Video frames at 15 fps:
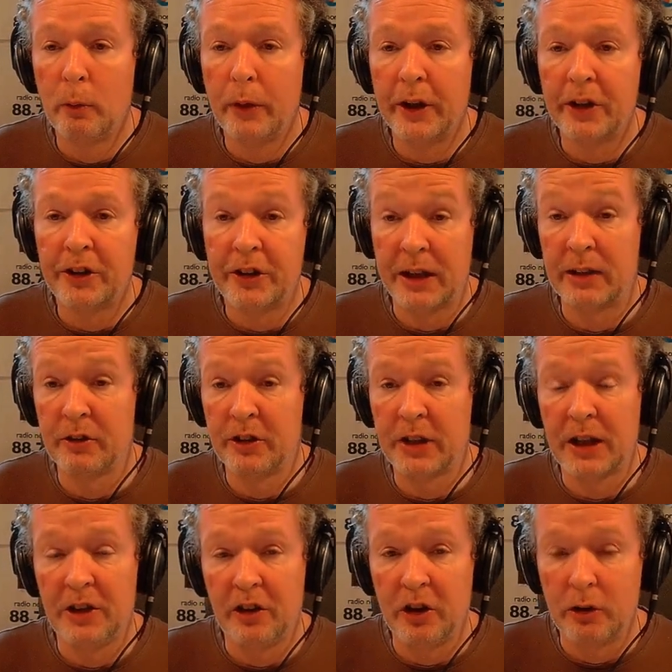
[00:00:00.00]
The
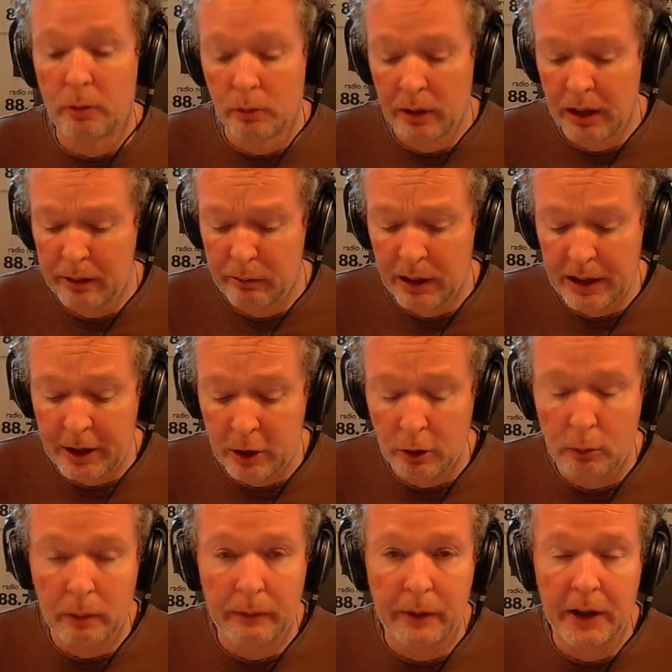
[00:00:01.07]
soundstage is really, really
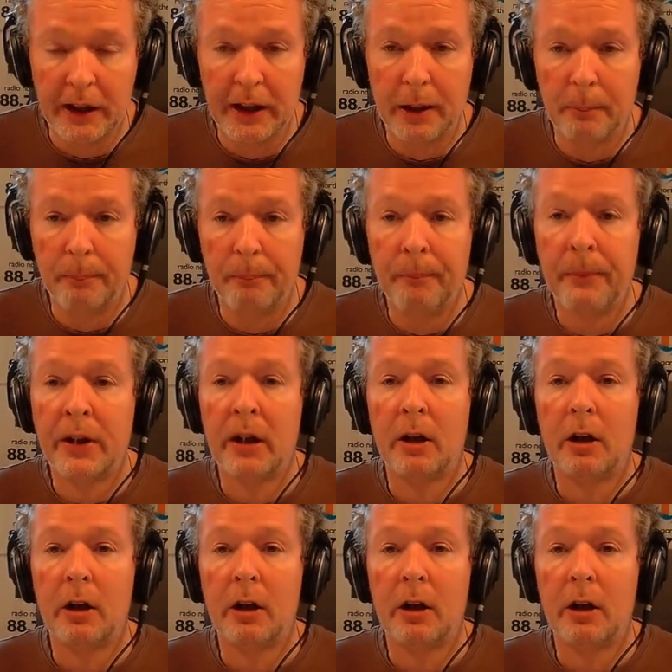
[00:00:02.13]
good with the,